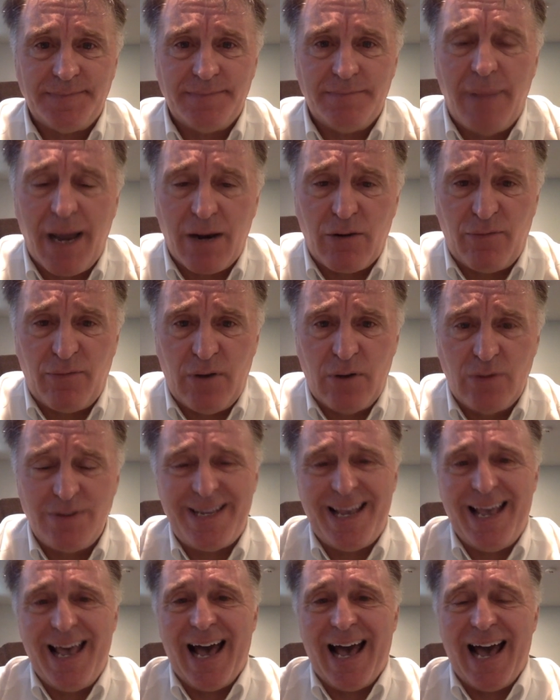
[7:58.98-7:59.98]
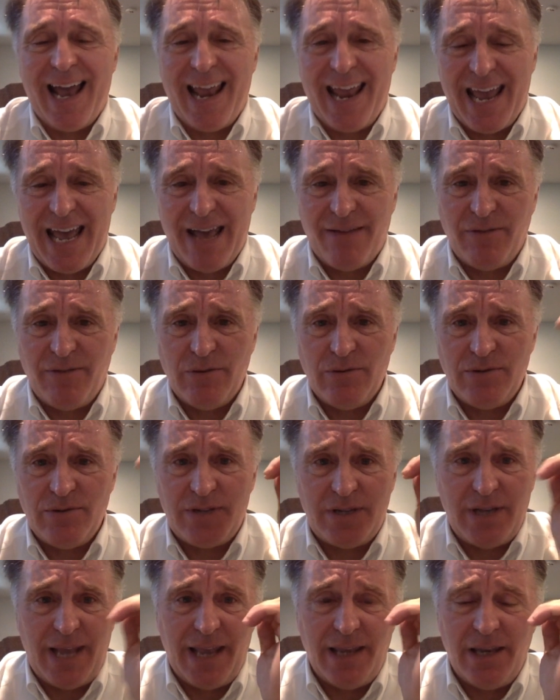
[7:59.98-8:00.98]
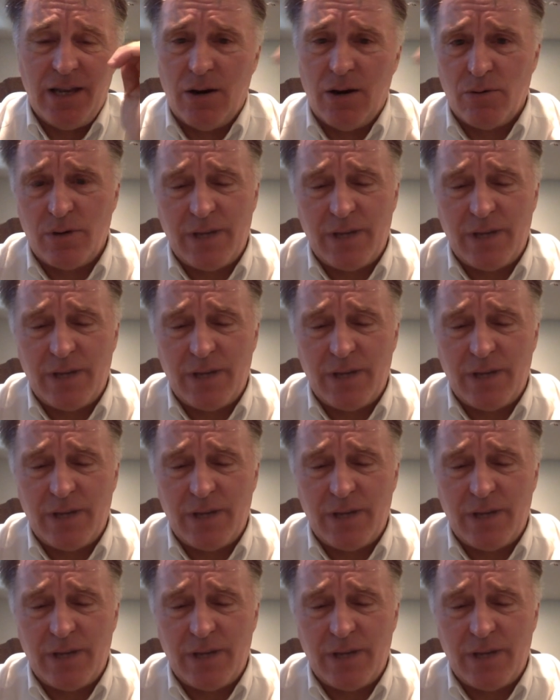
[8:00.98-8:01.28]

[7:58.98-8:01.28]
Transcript: microphones. I have used, you know,